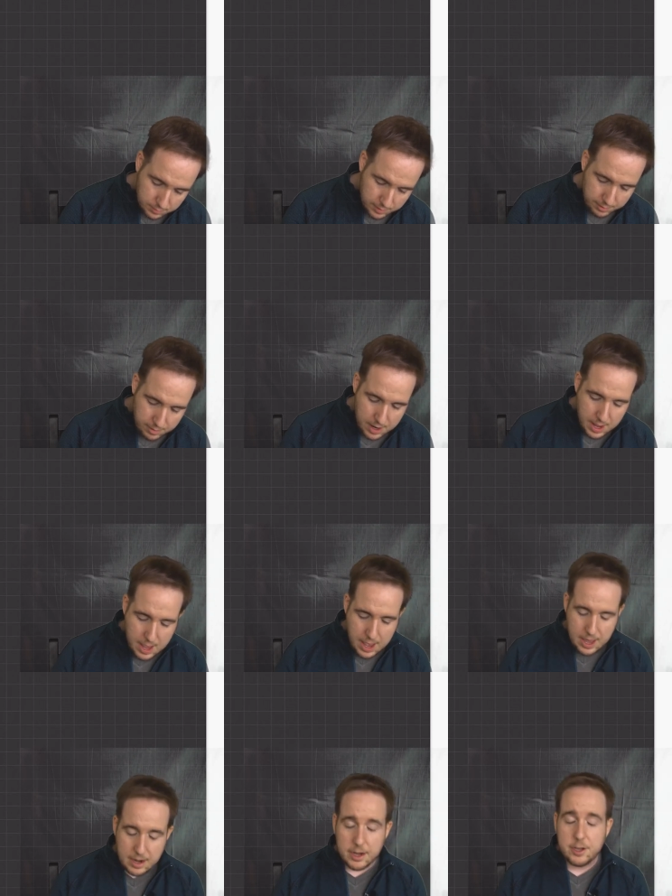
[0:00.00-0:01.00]
There.
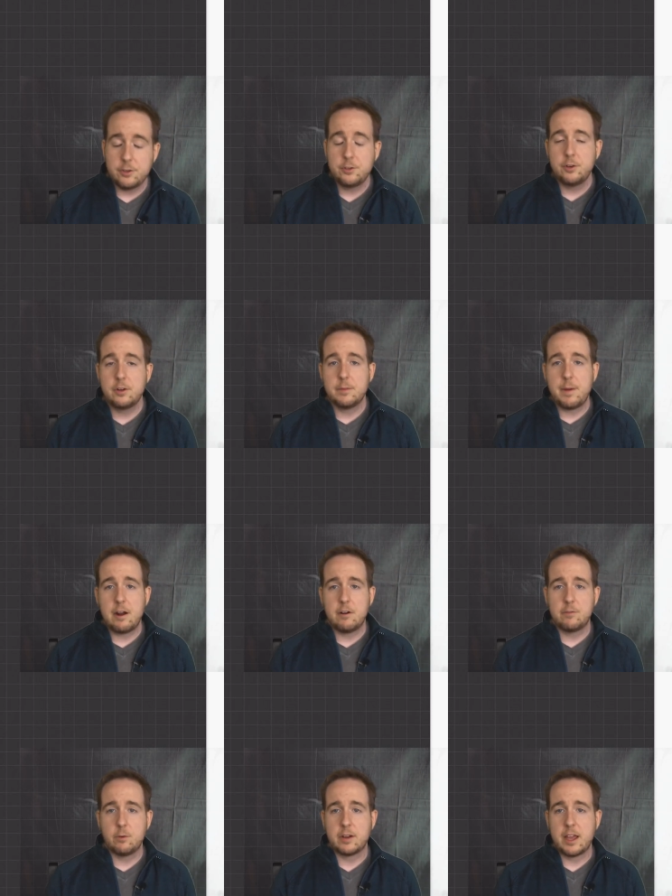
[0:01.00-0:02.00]
And I can do 2 to the power of
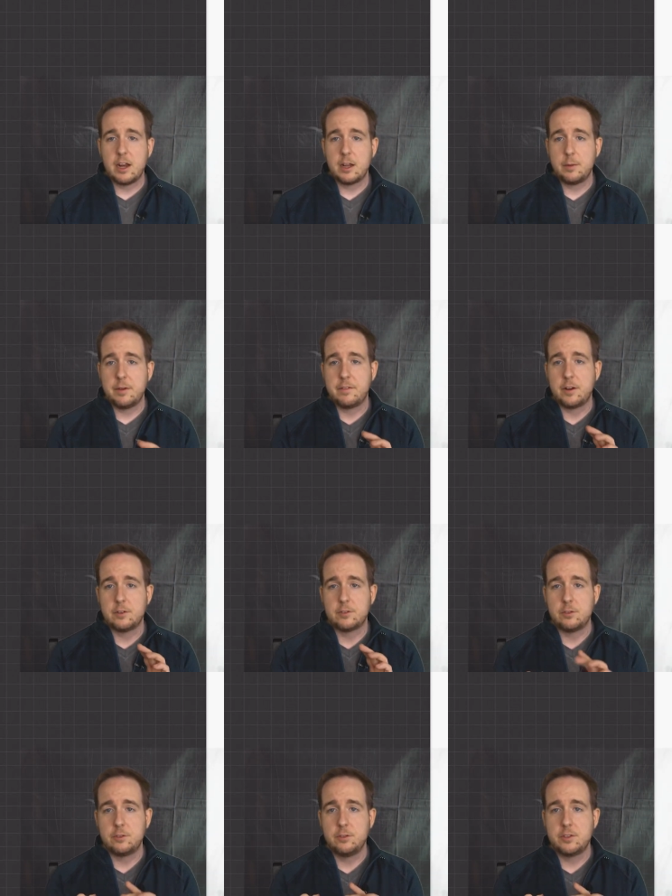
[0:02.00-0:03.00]
4 counting on my fingers. So
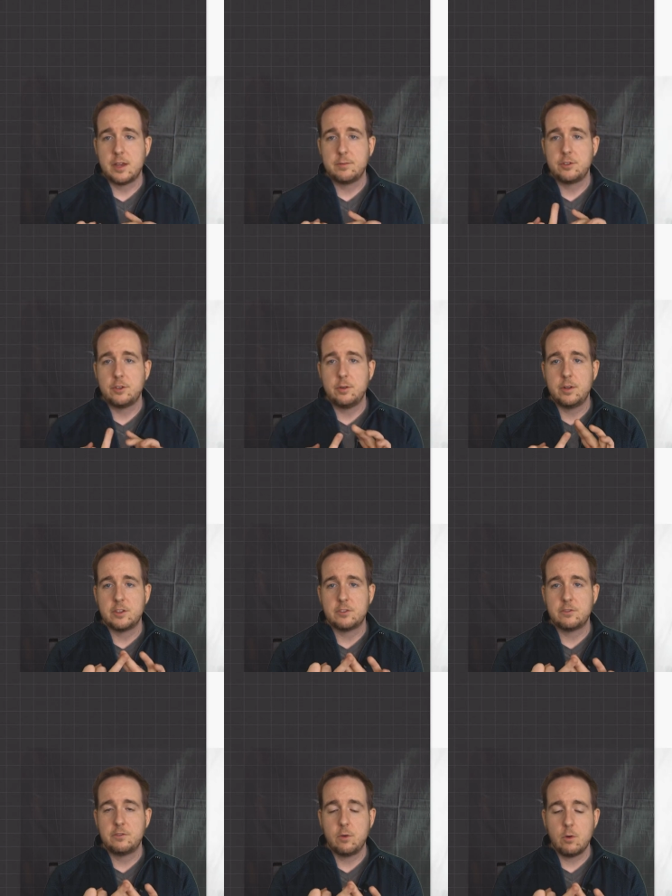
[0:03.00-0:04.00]
2 times 2 is
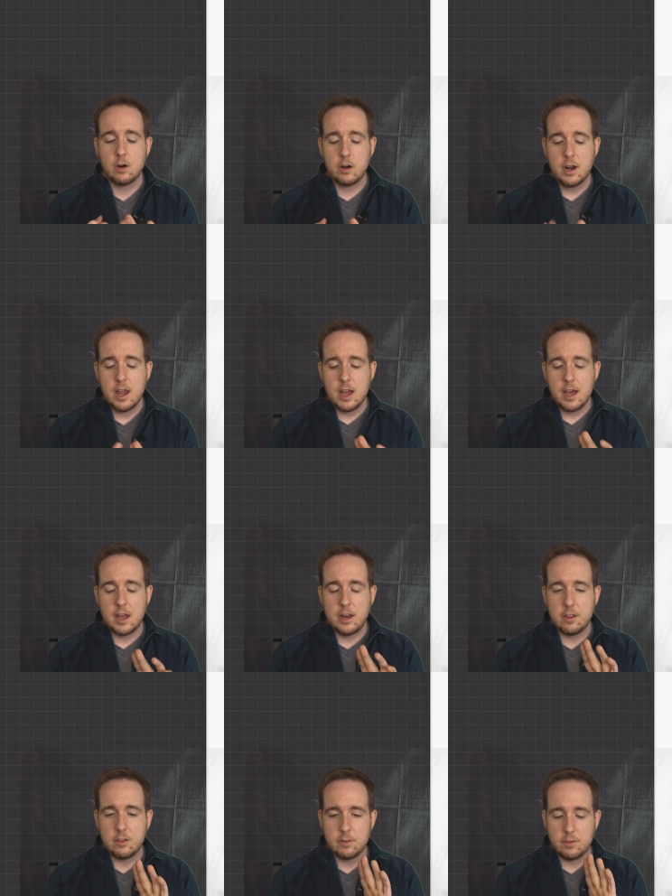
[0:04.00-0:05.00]
4,
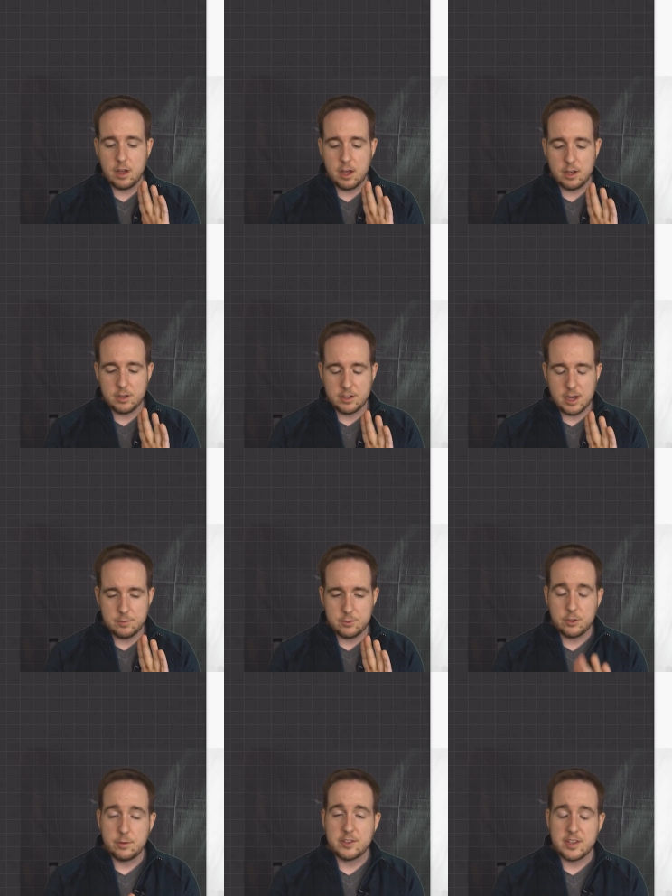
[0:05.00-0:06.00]
another times
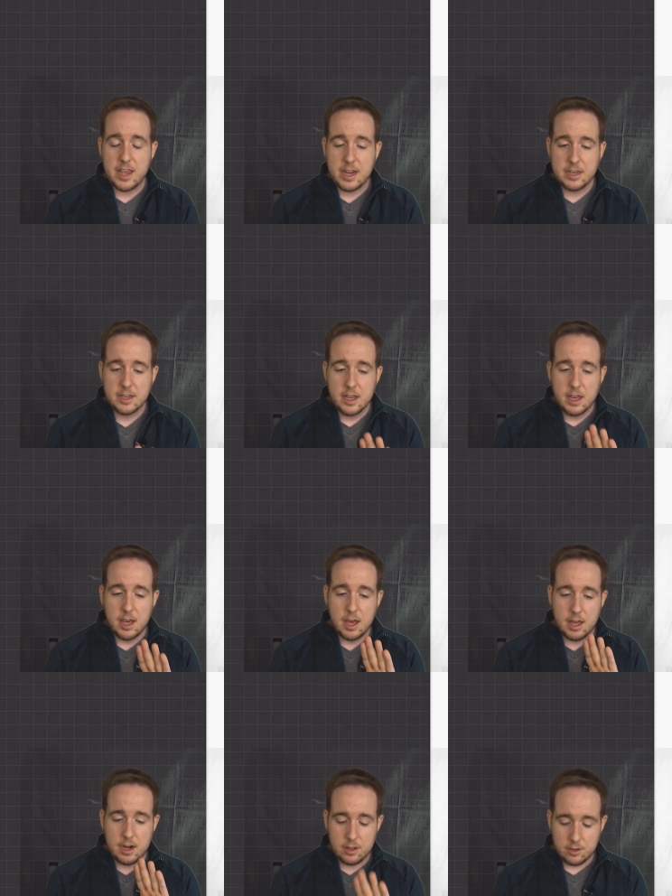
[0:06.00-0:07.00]
2 is 8,
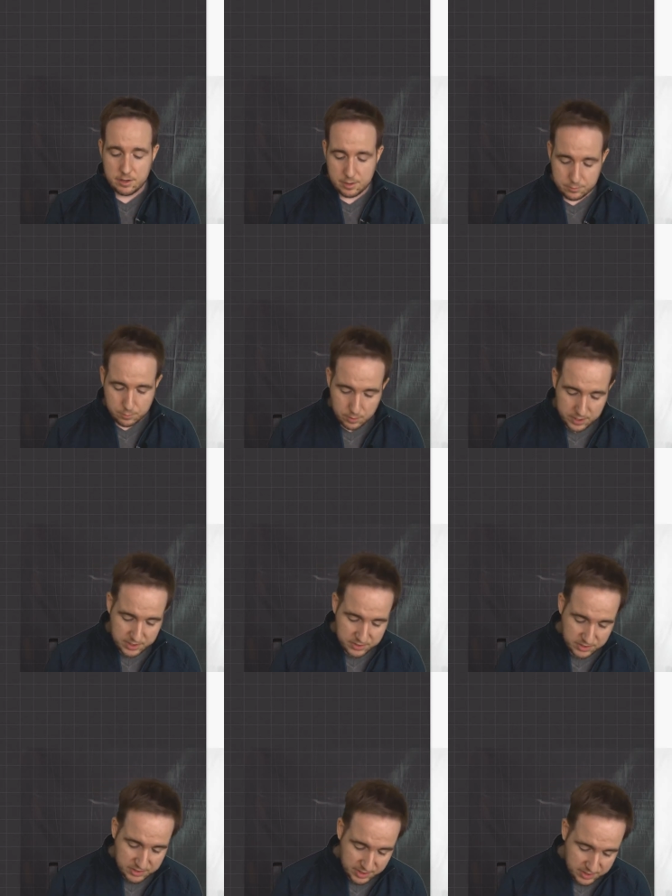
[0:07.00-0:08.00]
and another times 4 is
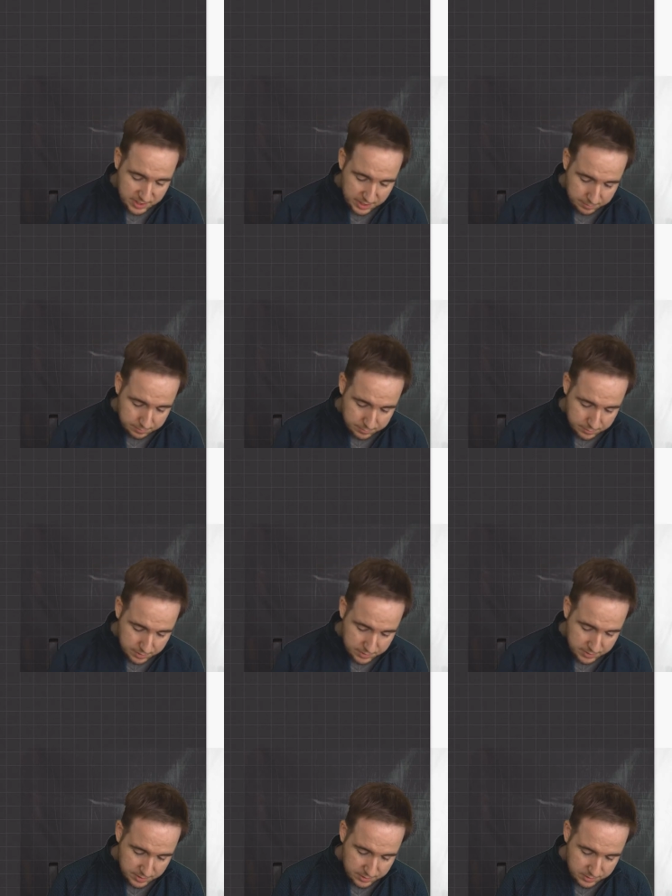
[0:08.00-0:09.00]
16. So
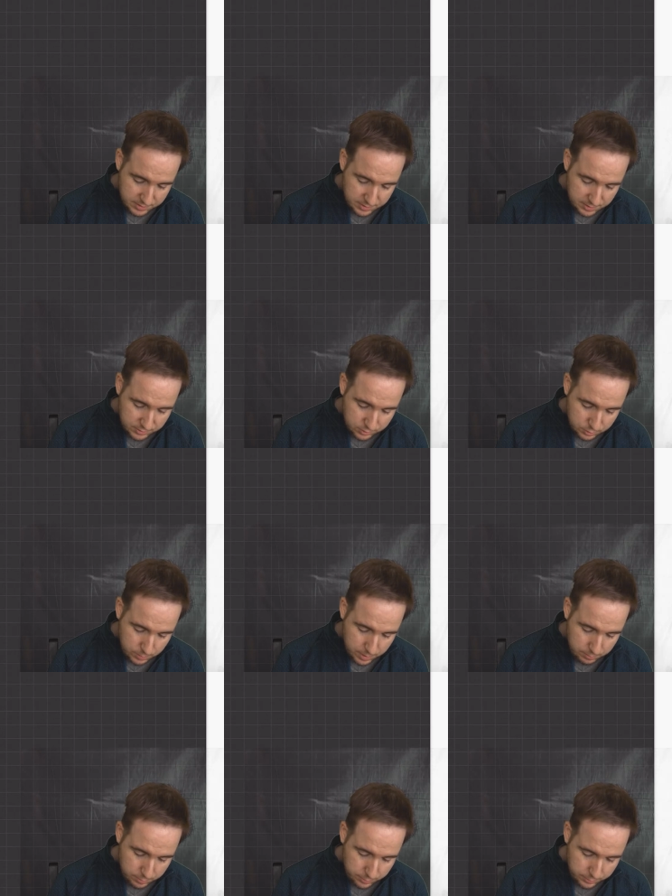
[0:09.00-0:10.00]
this is the square
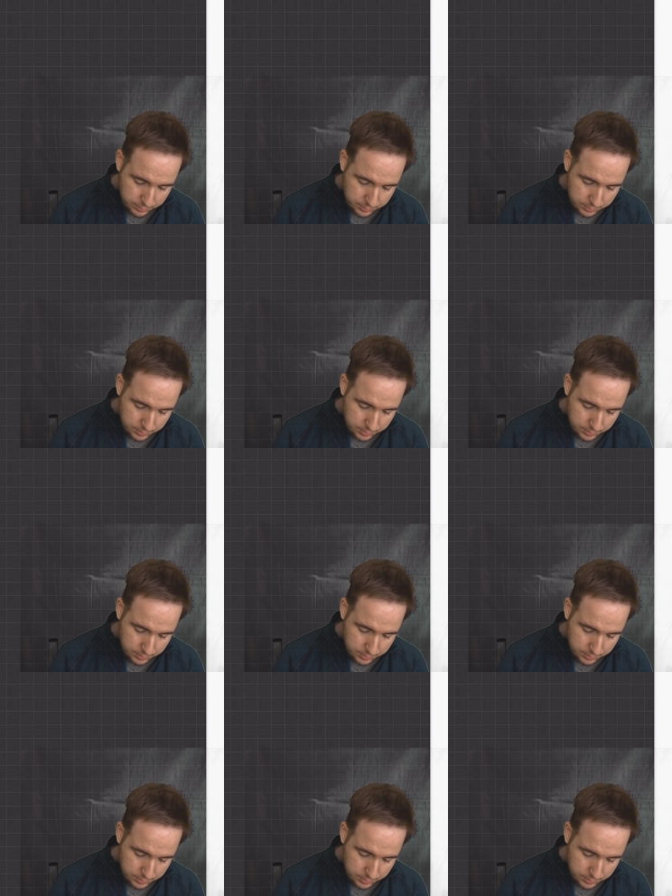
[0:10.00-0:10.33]
root